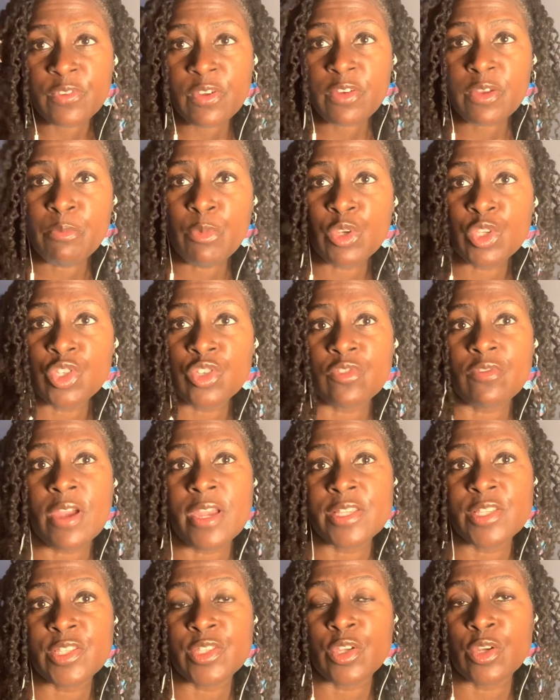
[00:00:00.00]
very
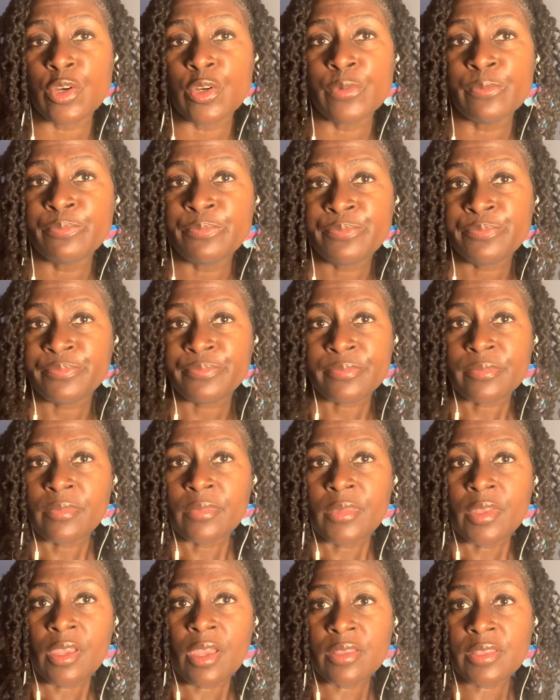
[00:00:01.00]
moisturized. So
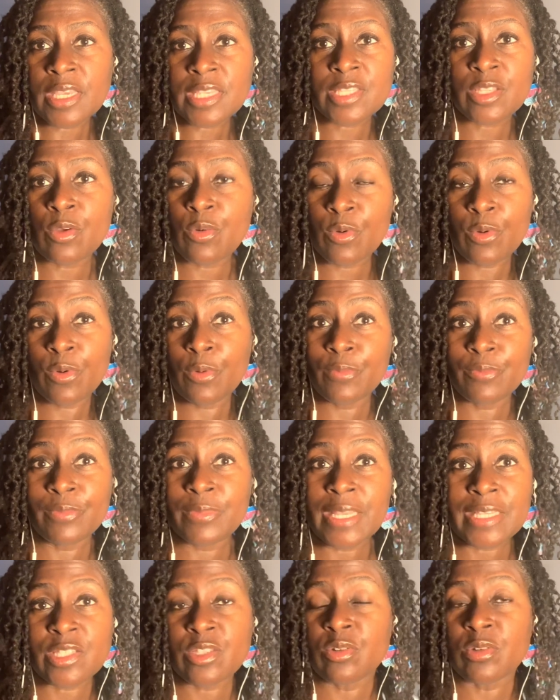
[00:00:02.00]
that's
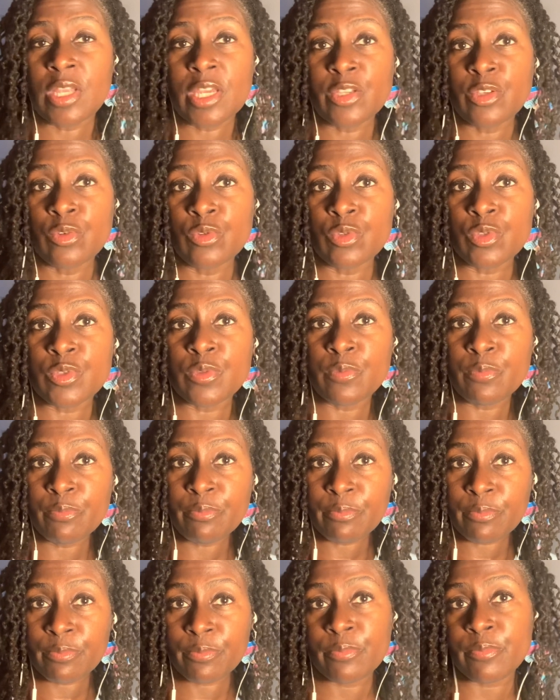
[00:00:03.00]
all I use.
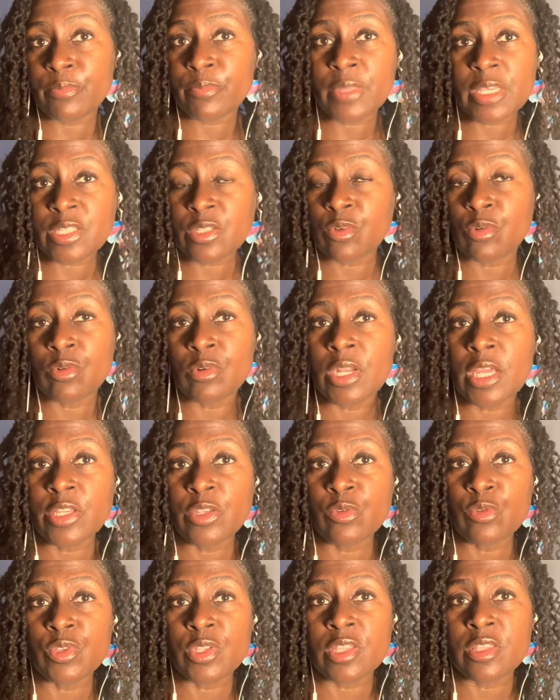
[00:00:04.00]
That's all I
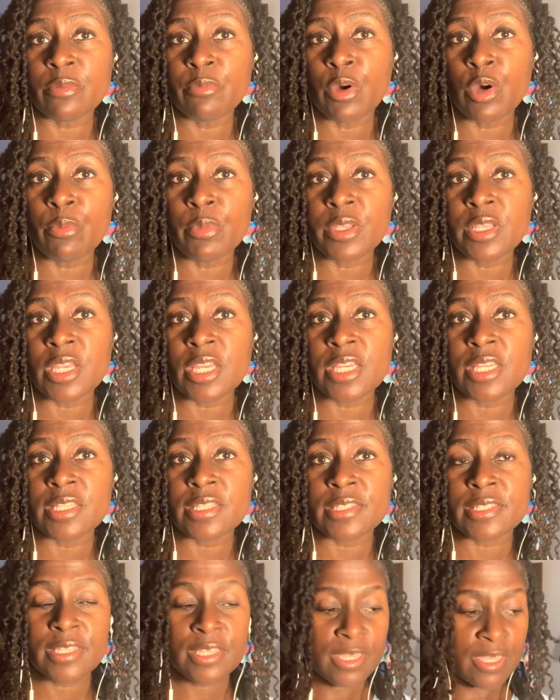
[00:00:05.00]
use at the moment is
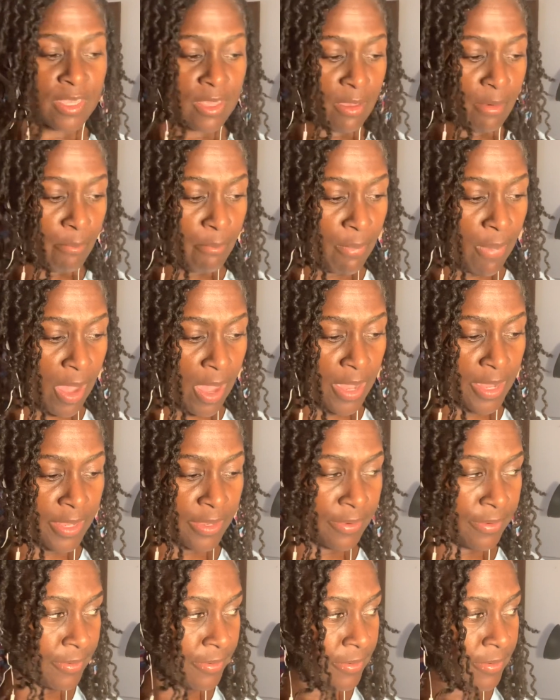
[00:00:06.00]
my
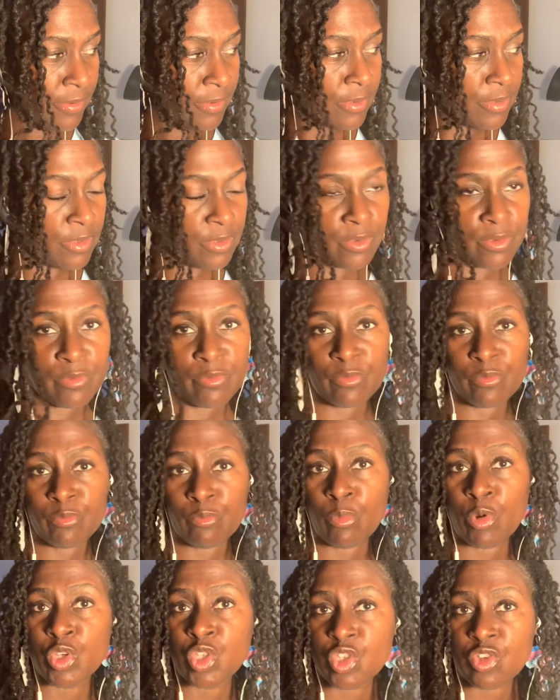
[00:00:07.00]

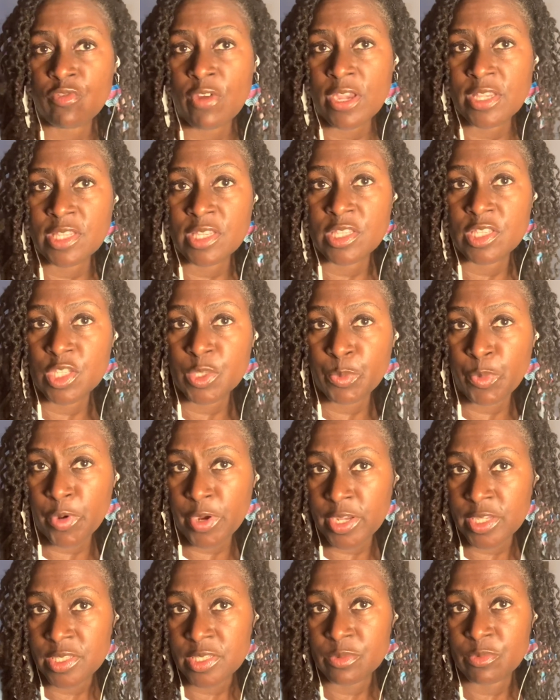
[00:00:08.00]
moisturizing
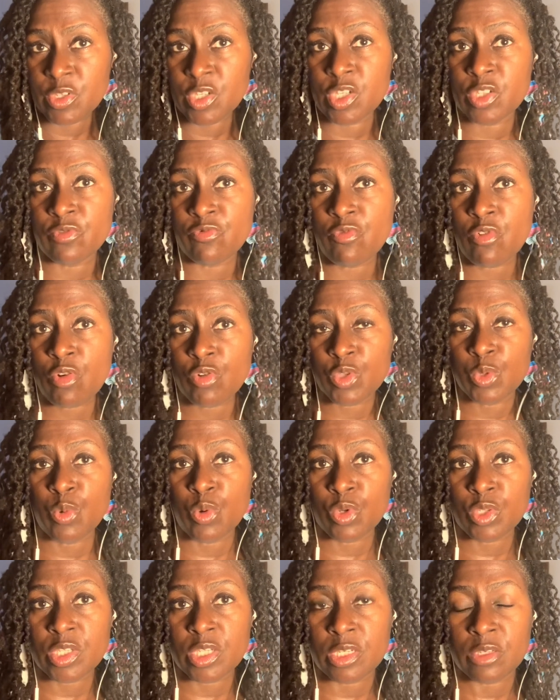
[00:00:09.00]
sprays, which is
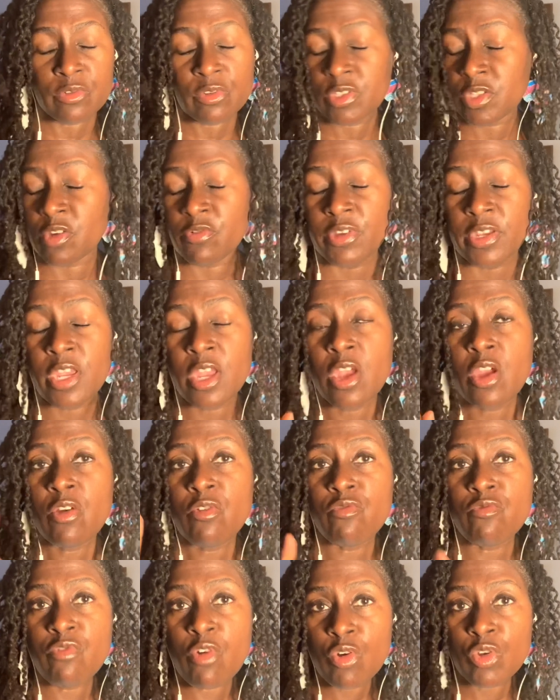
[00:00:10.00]
rosemary
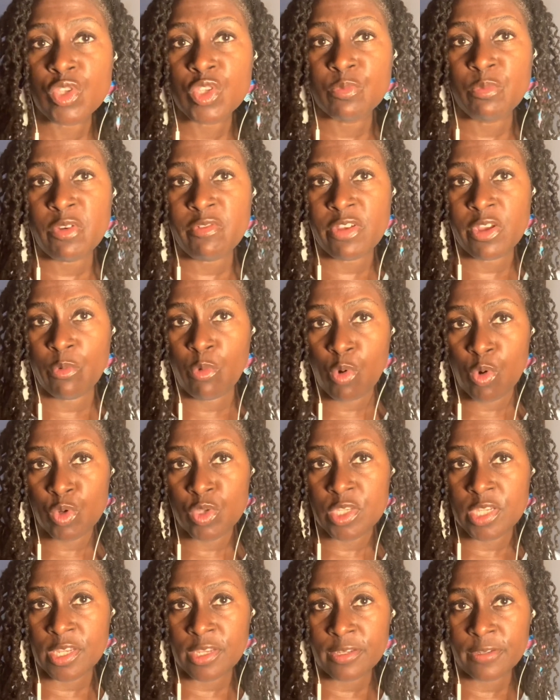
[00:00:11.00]

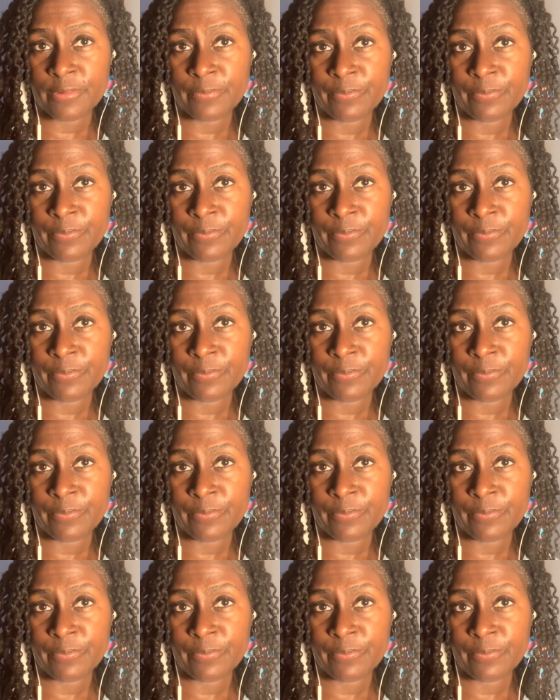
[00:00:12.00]
water